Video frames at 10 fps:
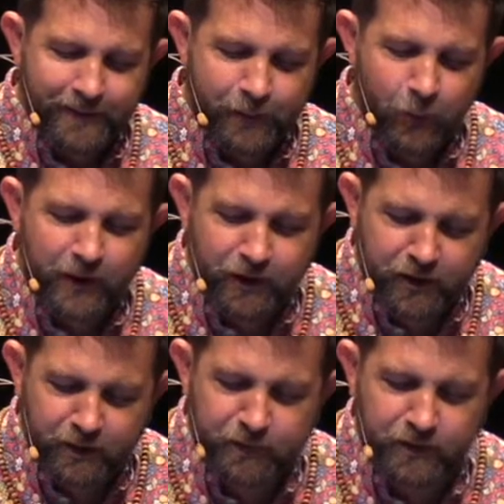We are a
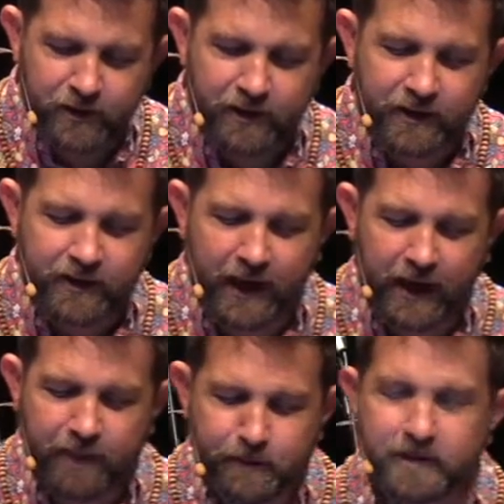community that
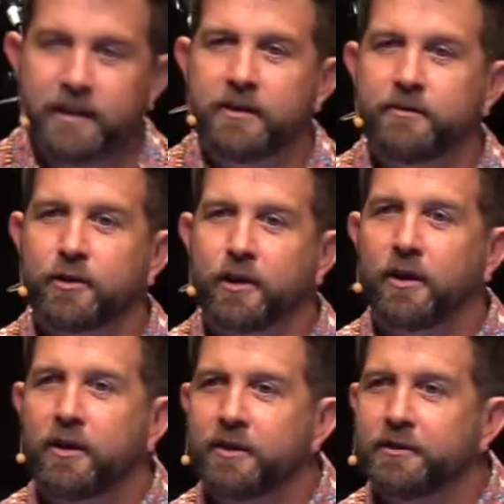I believe are
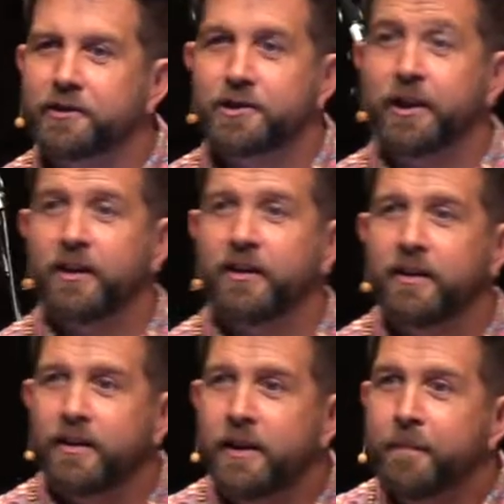called to share.
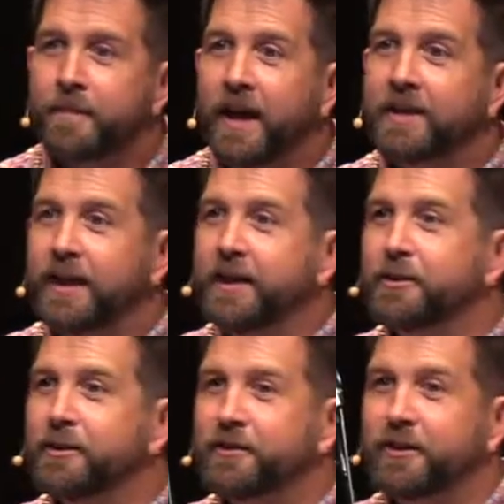And
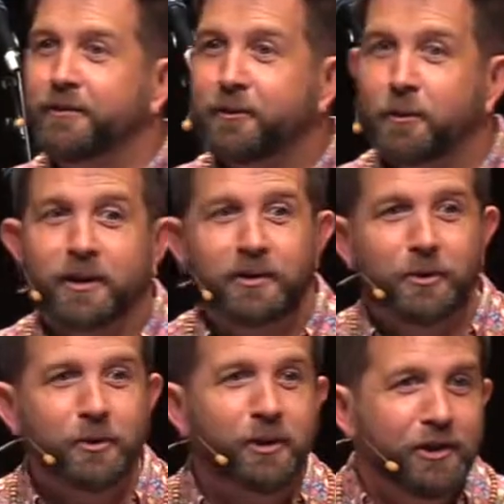later in the service, we're going
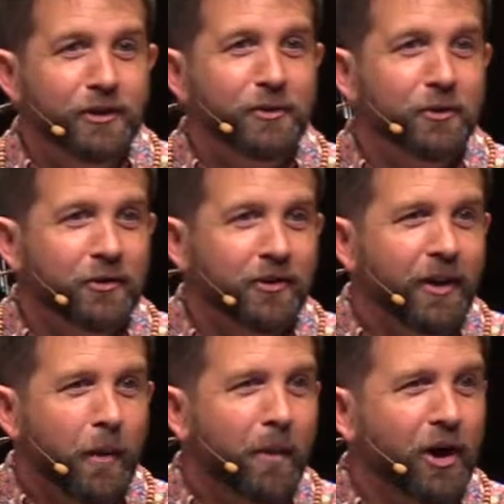to do good news,
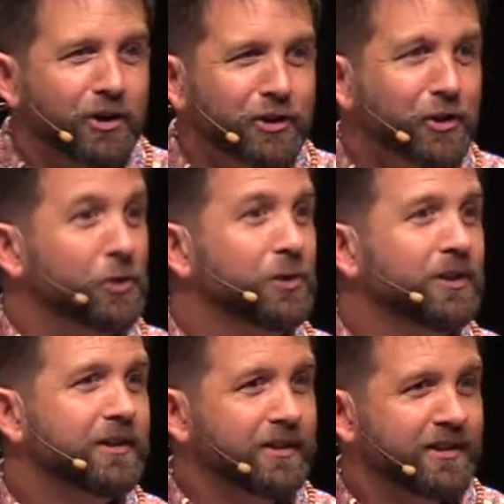part two.
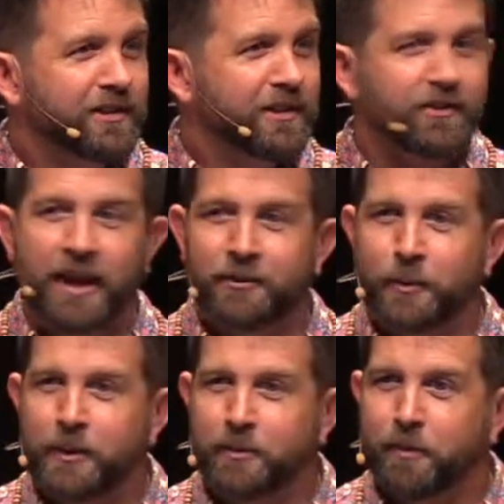Because last
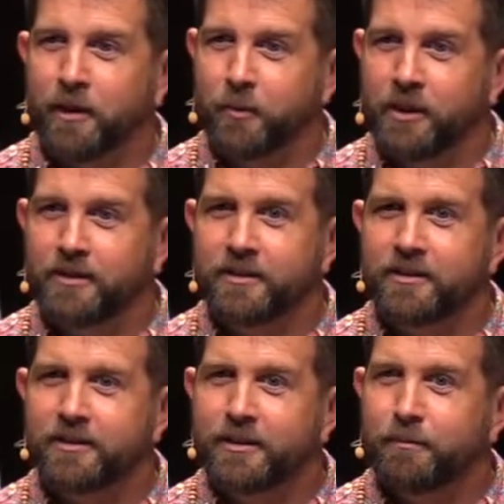week was part one.
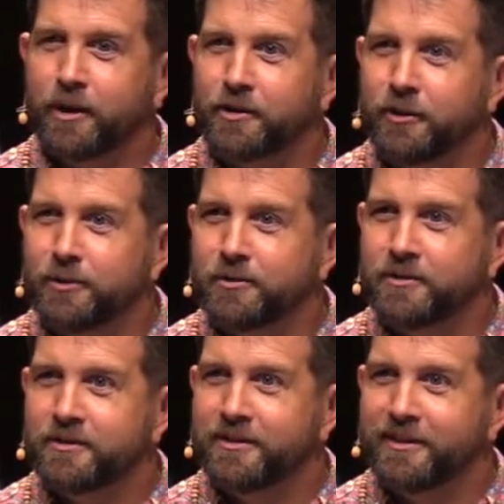Part two
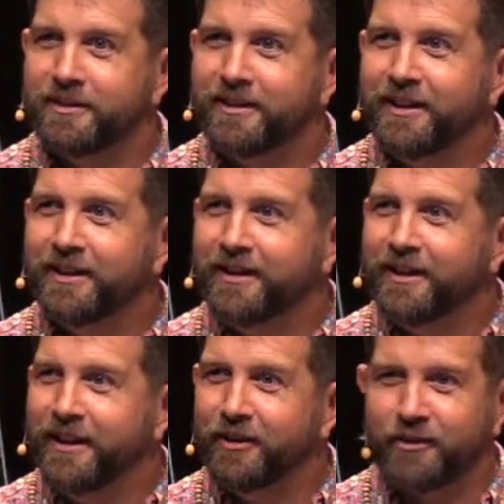
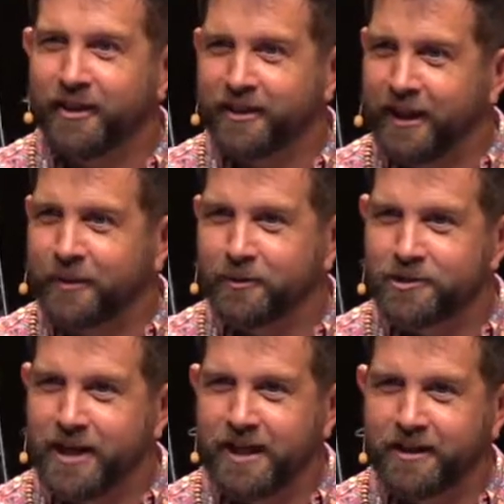is a
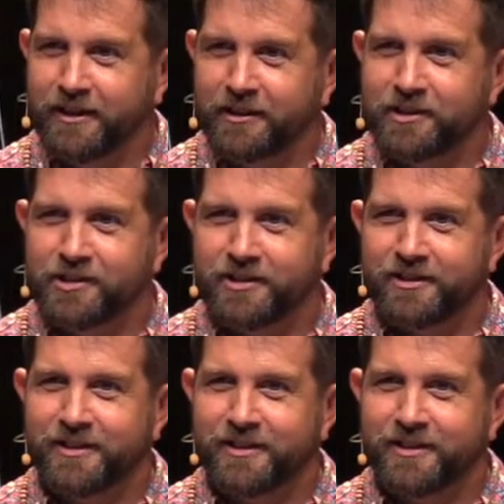language, not English.